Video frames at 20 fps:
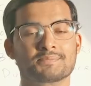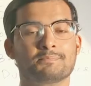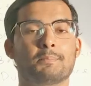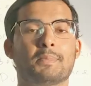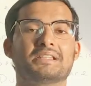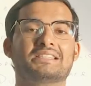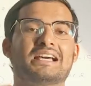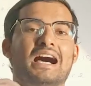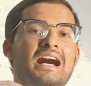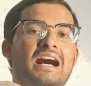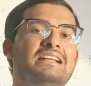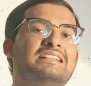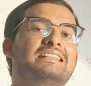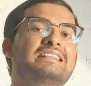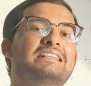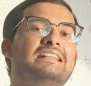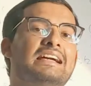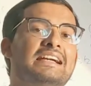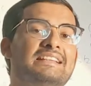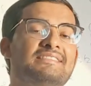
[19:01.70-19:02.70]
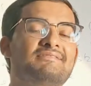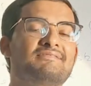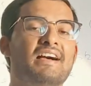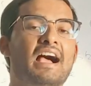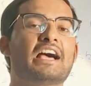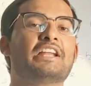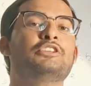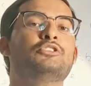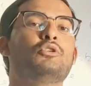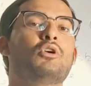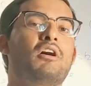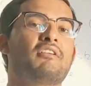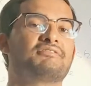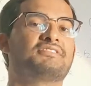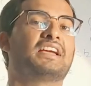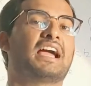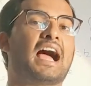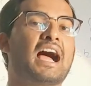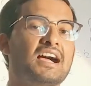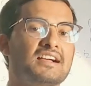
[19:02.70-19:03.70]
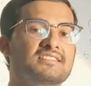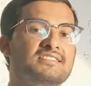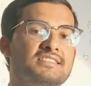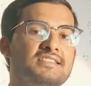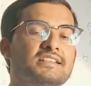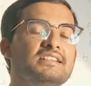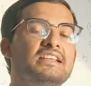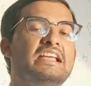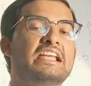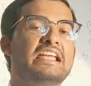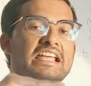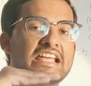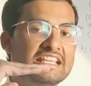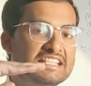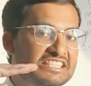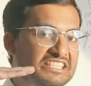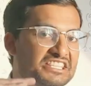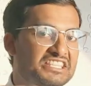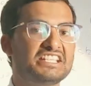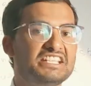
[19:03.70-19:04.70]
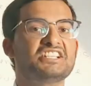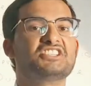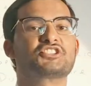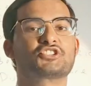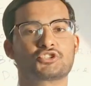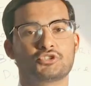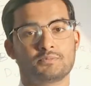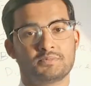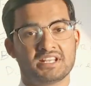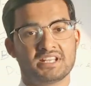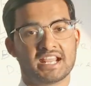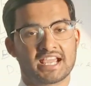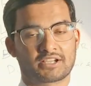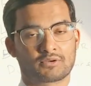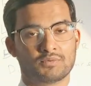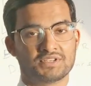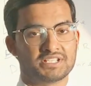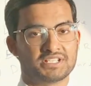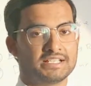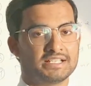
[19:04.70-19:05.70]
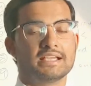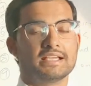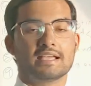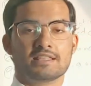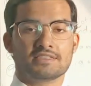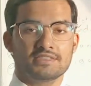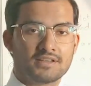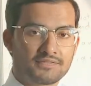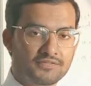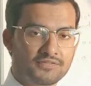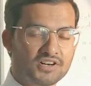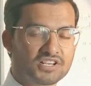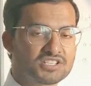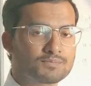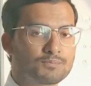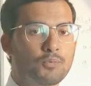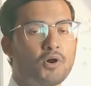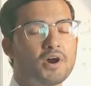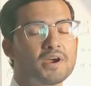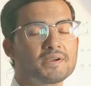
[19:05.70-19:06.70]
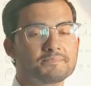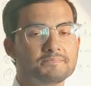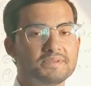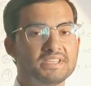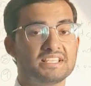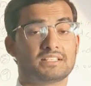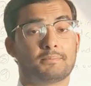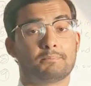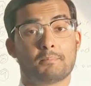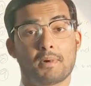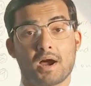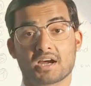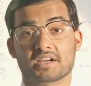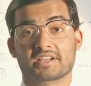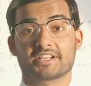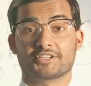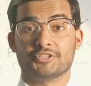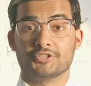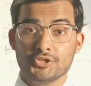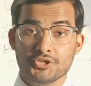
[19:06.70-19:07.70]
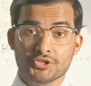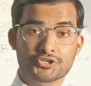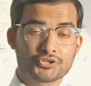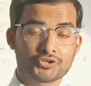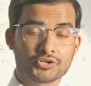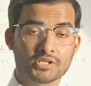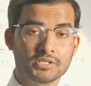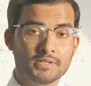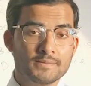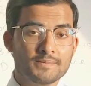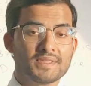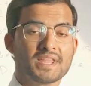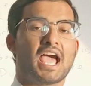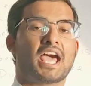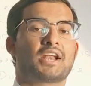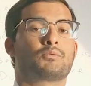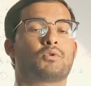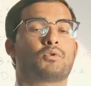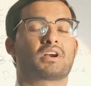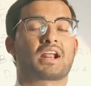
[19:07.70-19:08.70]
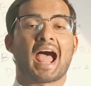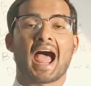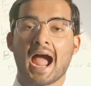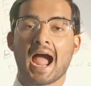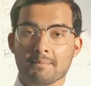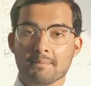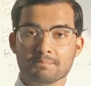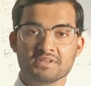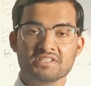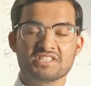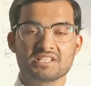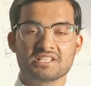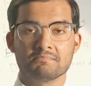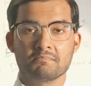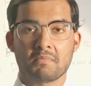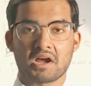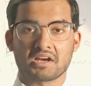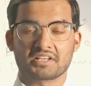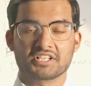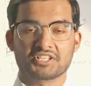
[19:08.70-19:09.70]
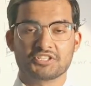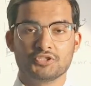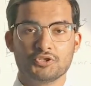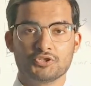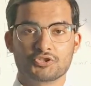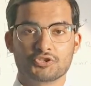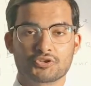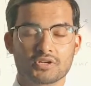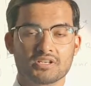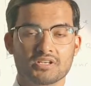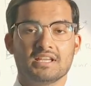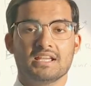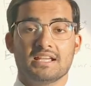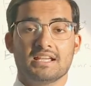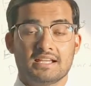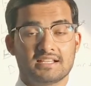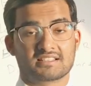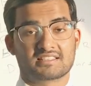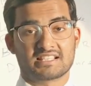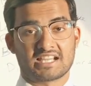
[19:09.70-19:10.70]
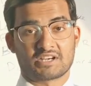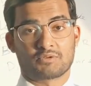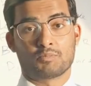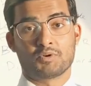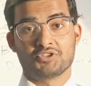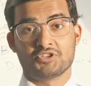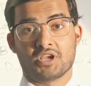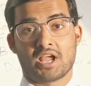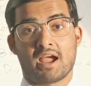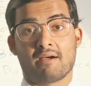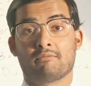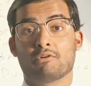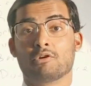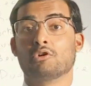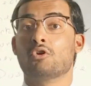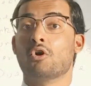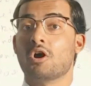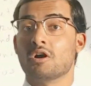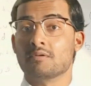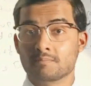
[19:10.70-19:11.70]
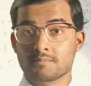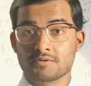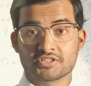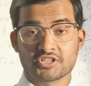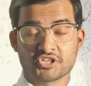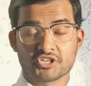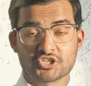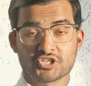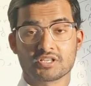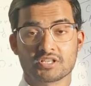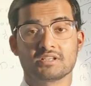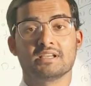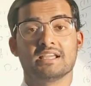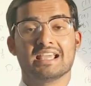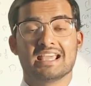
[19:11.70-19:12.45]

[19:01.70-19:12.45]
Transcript: but the underlying value of the asset needs to be an equity. The first point being the market neutral. And what happens in market neutral is that when you have a long position